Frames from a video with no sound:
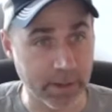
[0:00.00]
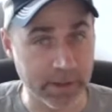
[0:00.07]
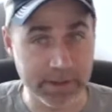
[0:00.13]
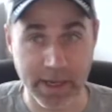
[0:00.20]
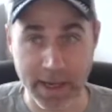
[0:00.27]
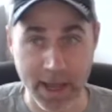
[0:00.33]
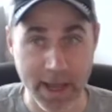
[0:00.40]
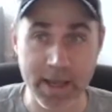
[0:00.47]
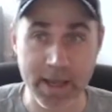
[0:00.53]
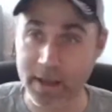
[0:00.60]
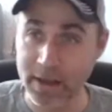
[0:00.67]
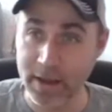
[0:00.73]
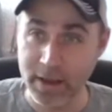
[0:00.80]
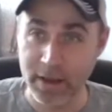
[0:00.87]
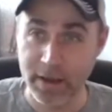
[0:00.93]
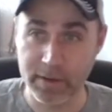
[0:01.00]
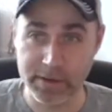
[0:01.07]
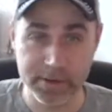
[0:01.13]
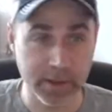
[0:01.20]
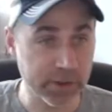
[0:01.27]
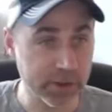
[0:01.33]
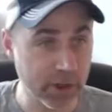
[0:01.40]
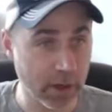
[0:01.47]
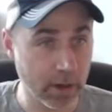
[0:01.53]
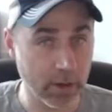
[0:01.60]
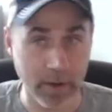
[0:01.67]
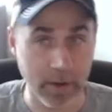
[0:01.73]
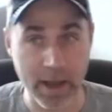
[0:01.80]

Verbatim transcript: and say, hey, here's a show.